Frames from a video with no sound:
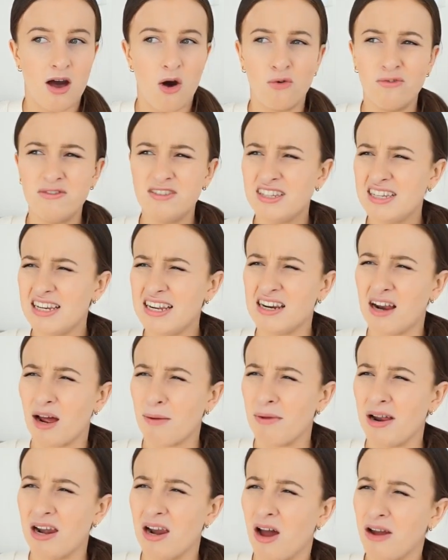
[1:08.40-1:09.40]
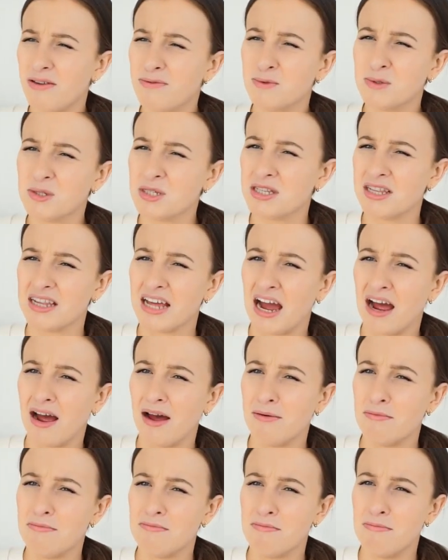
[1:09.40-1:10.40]
obviously like my life wasn't
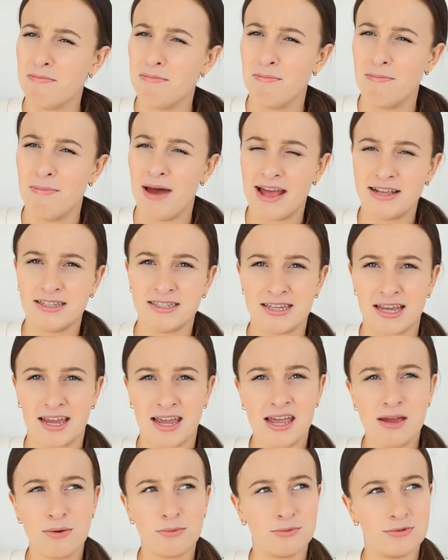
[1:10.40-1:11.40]
that messy.